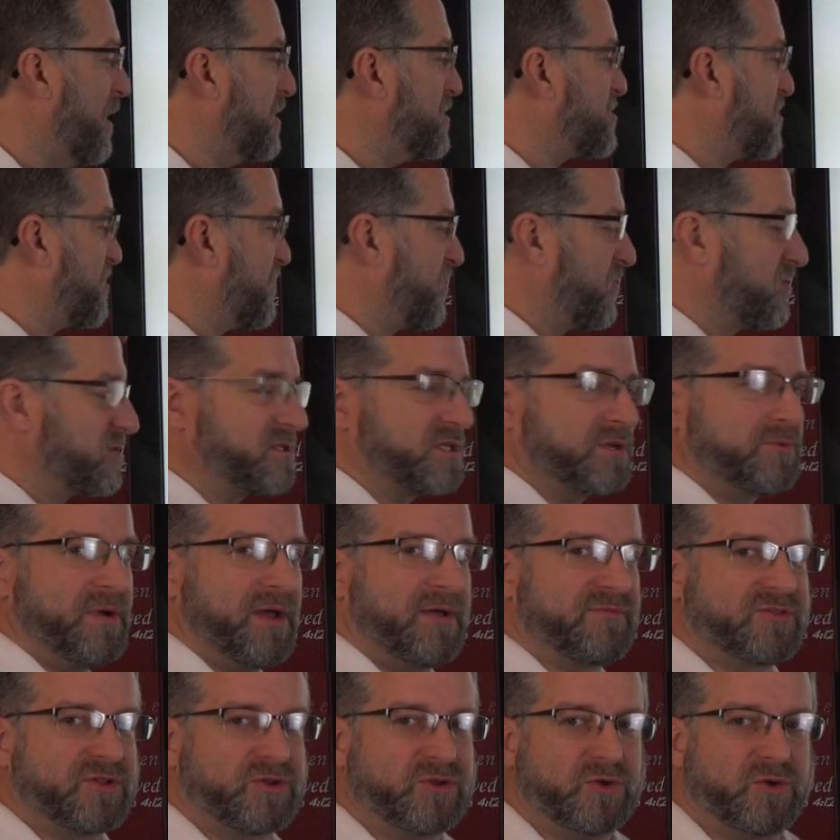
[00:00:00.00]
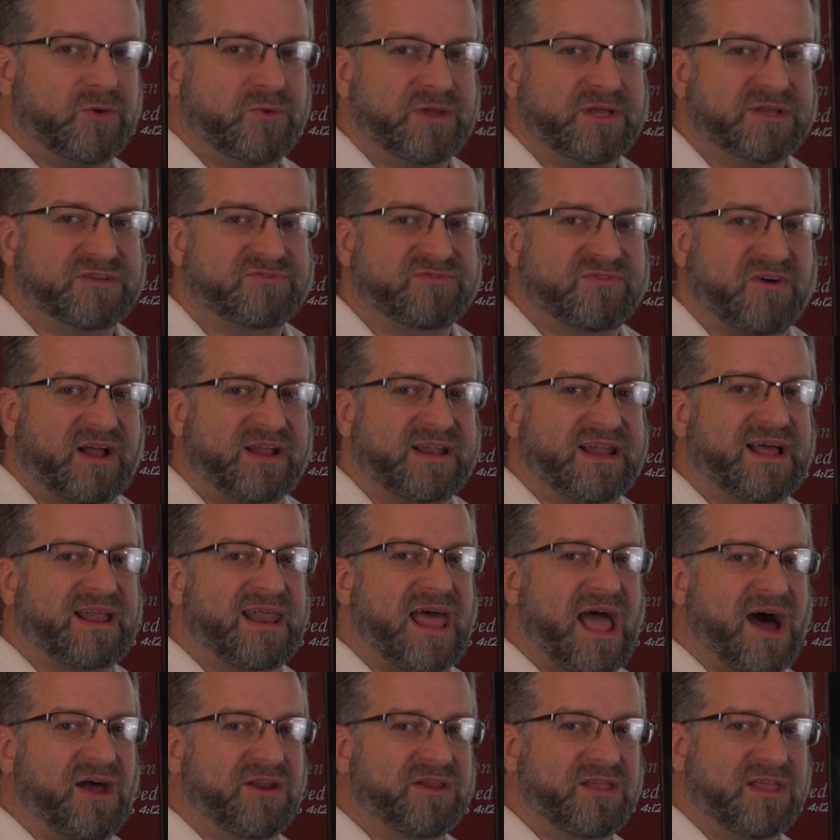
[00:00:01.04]
So the first thing we have to do is find out
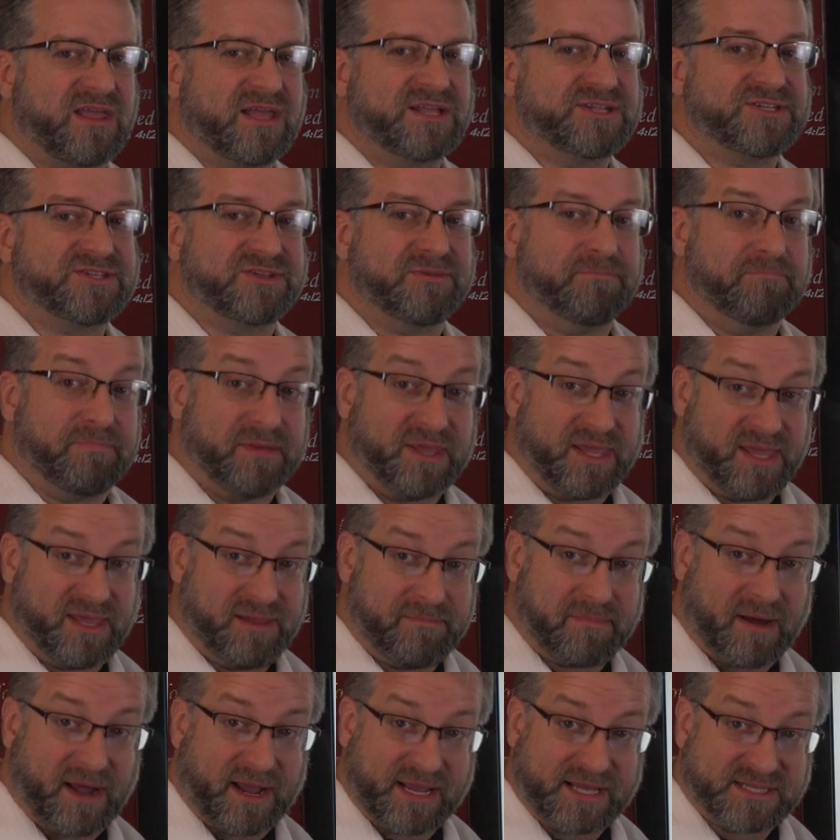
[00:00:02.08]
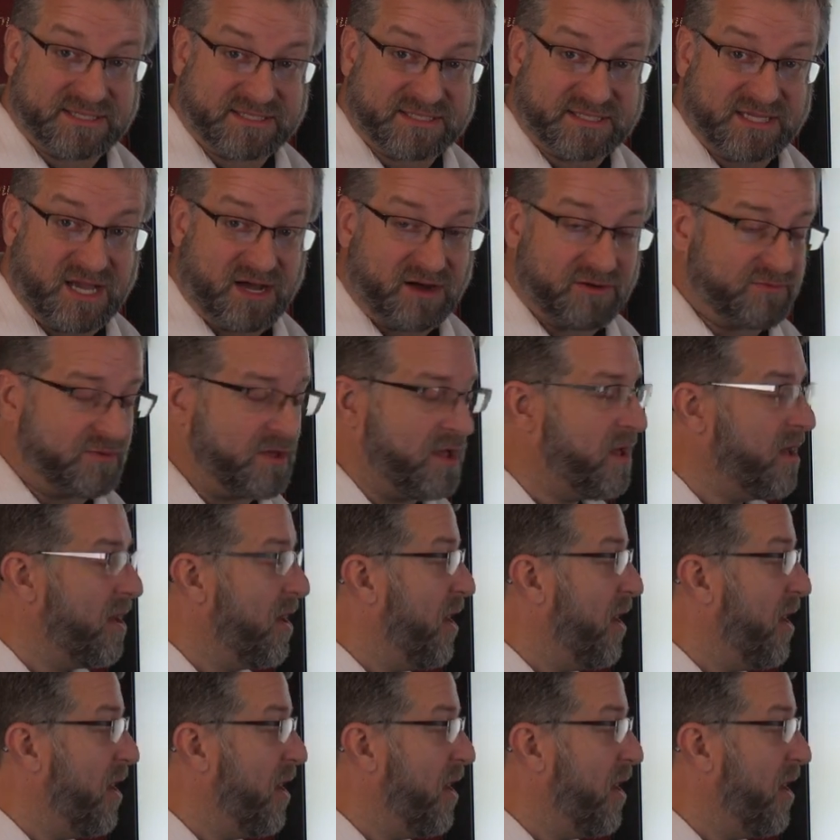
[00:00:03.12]
how to get b by itself.